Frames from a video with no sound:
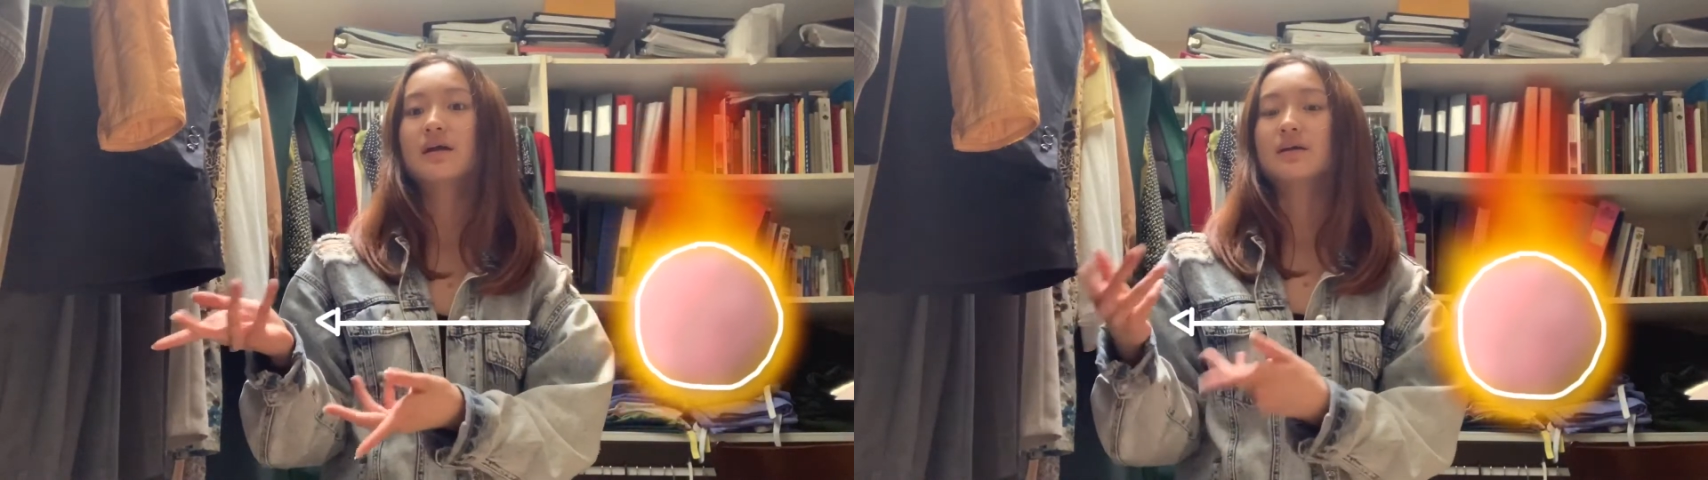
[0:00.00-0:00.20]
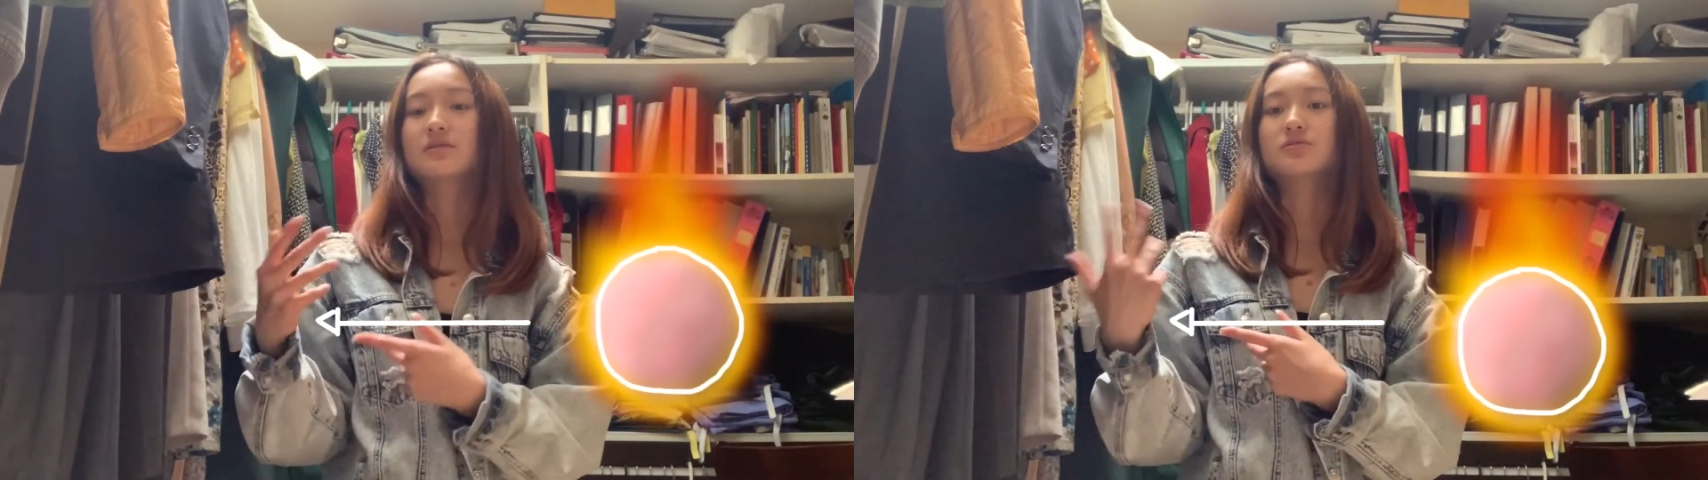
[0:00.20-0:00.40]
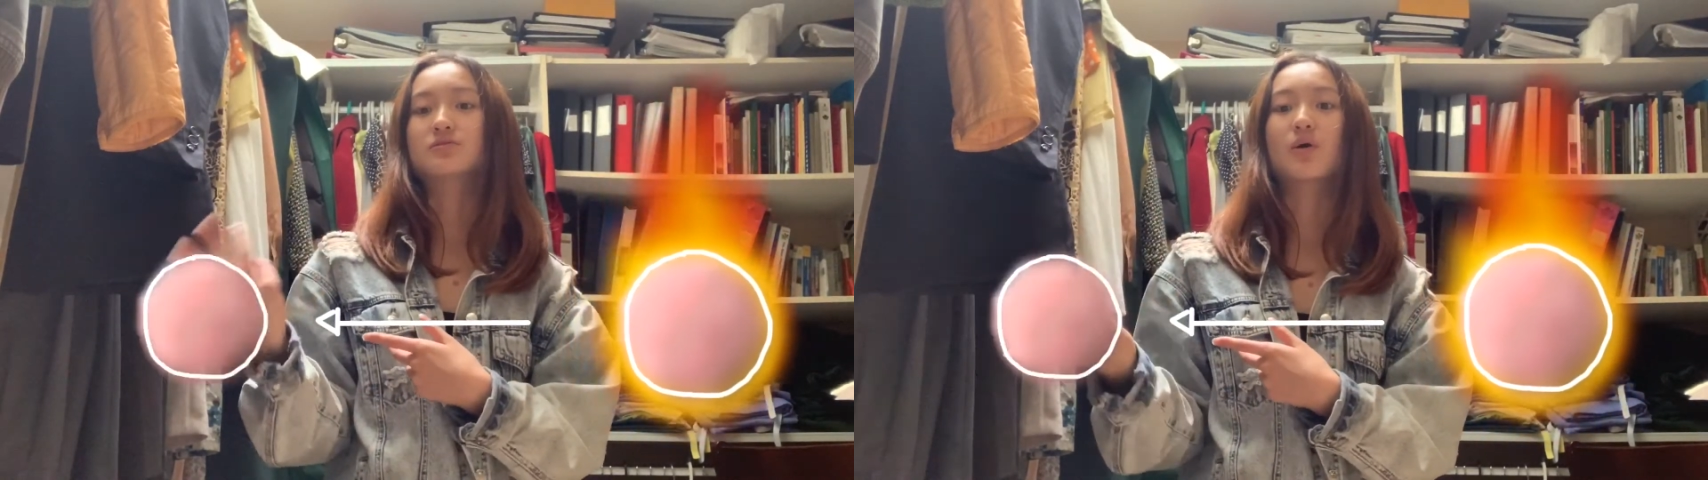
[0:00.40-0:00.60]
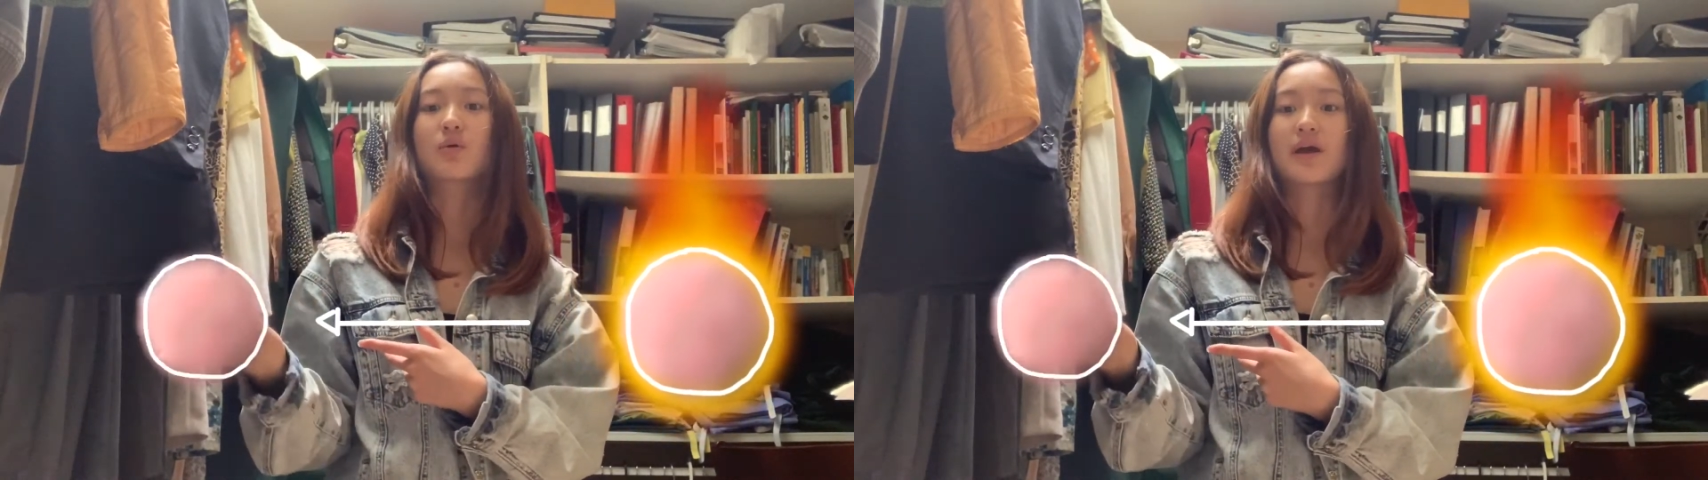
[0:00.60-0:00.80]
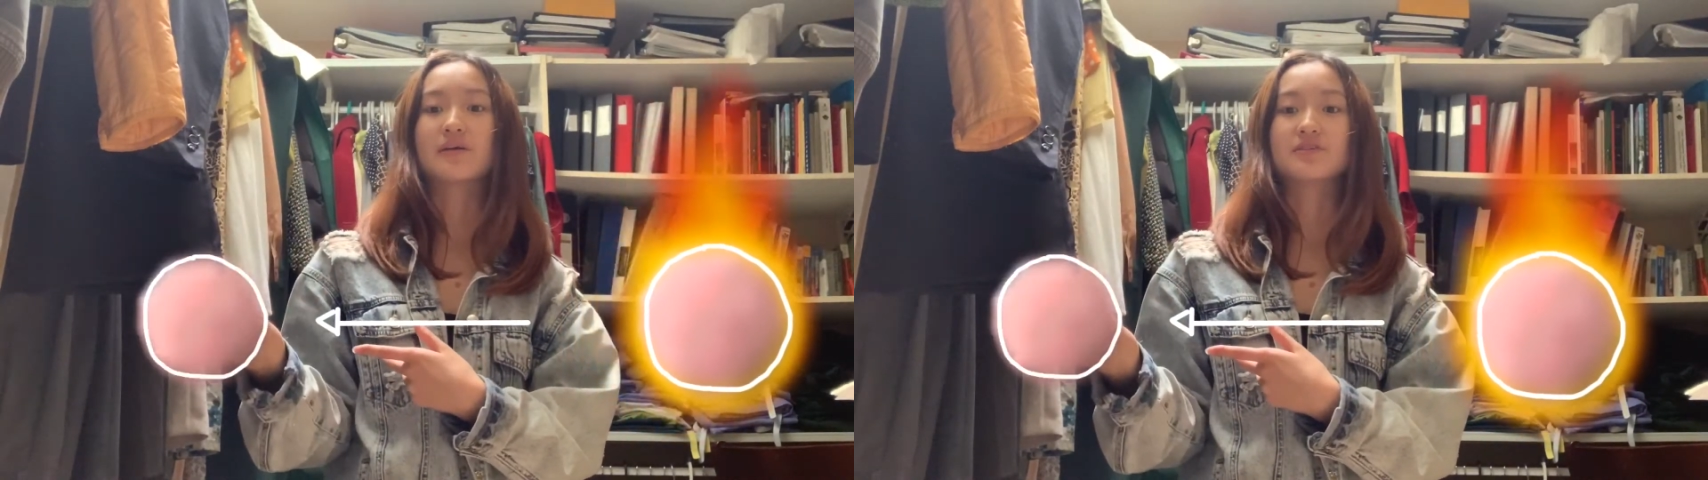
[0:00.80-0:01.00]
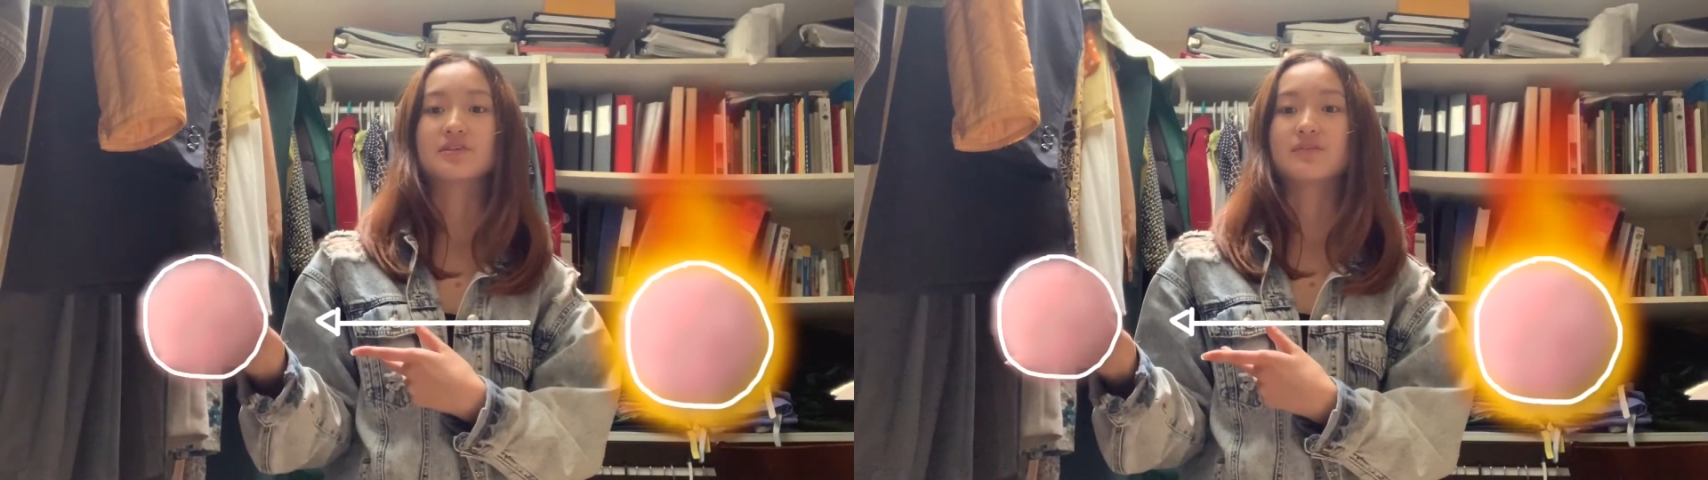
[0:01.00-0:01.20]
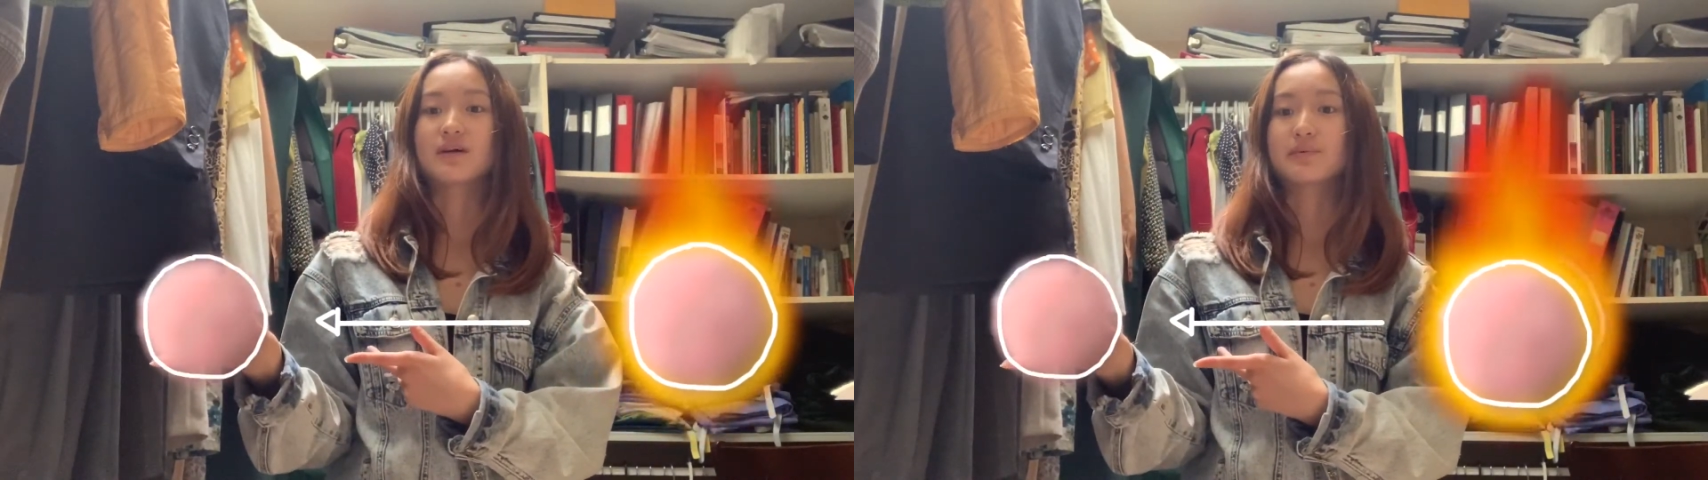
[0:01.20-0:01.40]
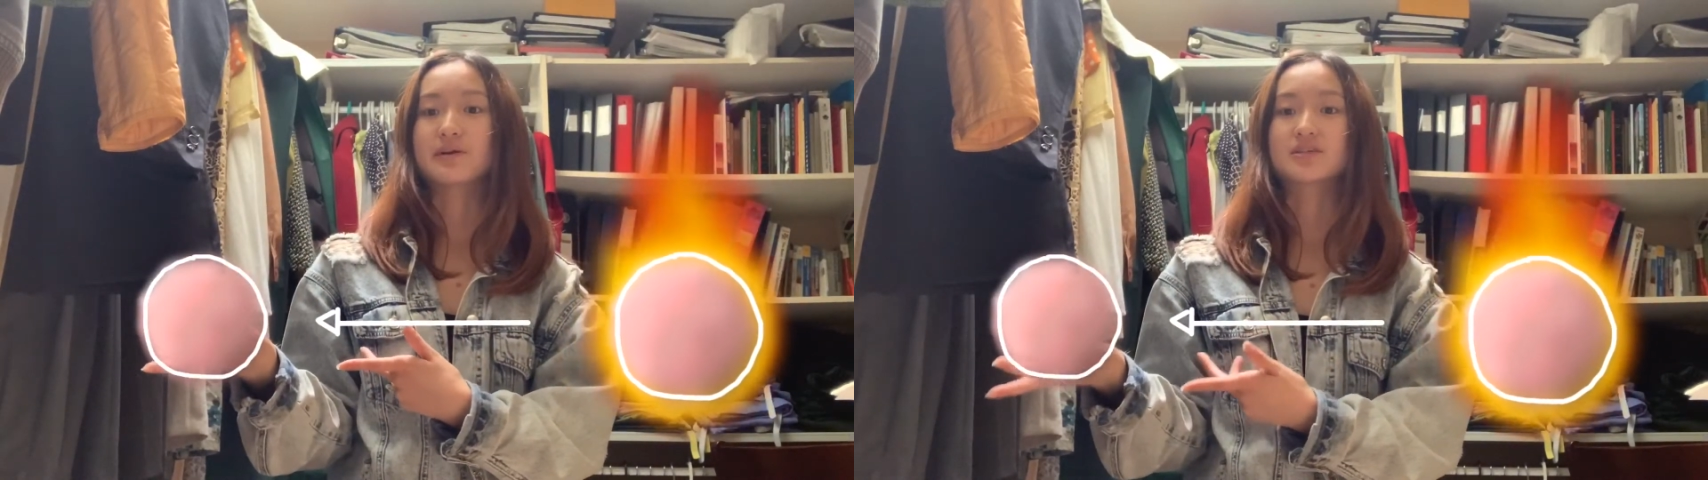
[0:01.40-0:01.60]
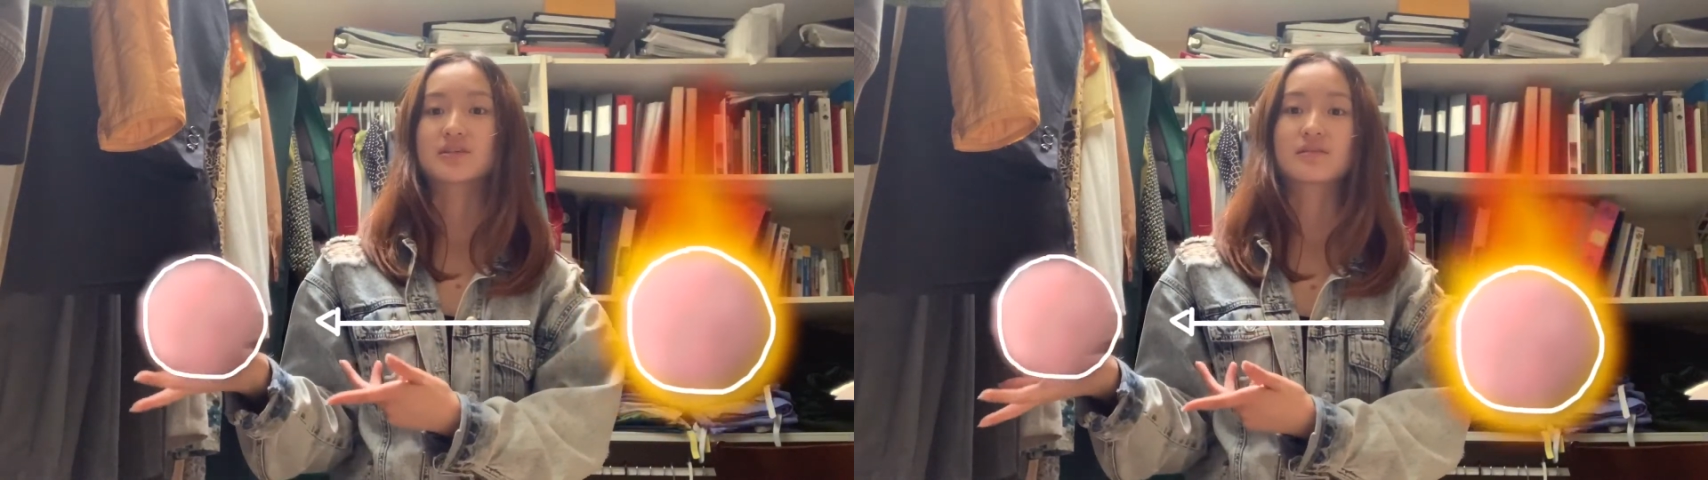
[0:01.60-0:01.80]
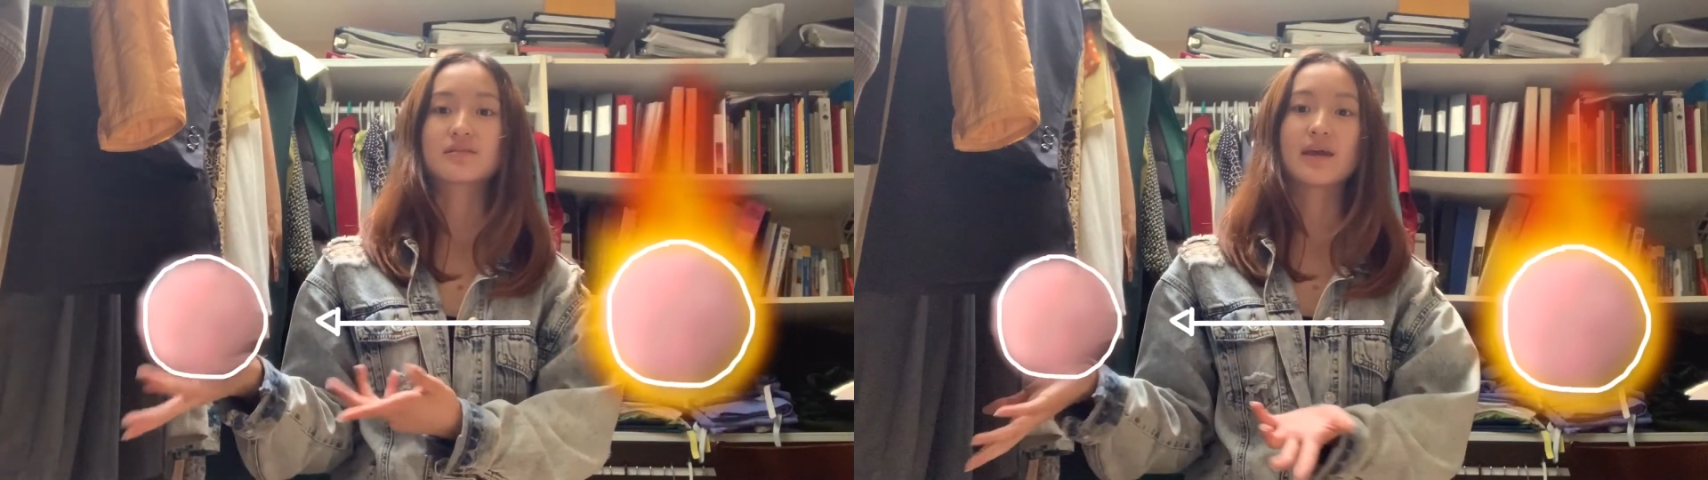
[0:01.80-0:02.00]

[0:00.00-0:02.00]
into lower energy vibrations,